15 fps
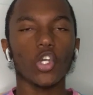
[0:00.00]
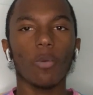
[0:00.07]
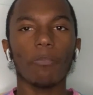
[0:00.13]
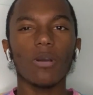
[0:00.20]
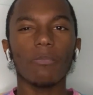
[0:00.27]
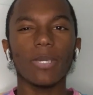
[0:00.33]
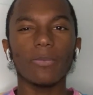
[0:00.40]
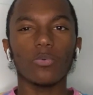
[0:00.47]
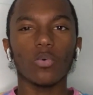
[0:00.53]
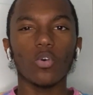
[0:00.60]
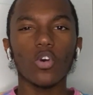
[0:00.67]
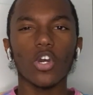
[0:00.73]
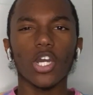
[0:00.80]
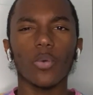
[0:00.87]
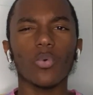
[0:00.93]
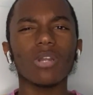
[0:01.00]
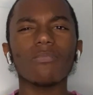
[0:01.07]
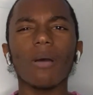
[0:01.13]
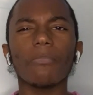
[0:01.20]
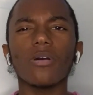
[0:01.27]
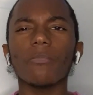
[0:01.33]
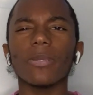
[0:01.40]
put people on? What am I
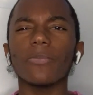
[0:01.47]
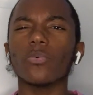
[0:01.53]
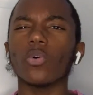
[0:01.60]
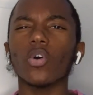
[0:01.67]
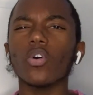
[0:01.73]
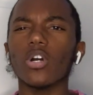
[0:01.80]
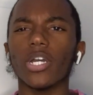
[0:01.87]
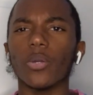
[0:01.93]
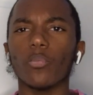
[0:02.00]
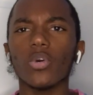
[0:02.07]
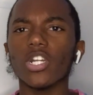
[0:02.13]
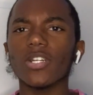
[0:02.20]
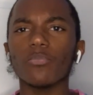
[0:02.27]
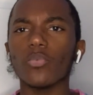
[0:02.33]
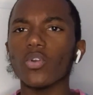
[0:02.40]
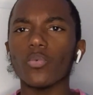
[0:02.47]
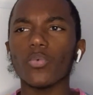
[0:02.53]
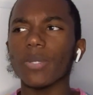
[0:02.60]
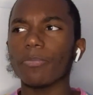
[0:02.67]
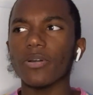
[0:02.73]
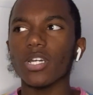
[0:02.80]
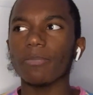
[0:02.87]
putting people on? What are we
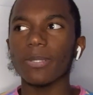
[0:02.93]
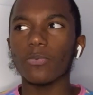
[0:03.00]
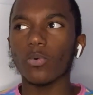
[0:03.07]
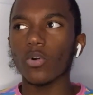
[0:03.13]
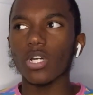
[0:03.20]
putting people on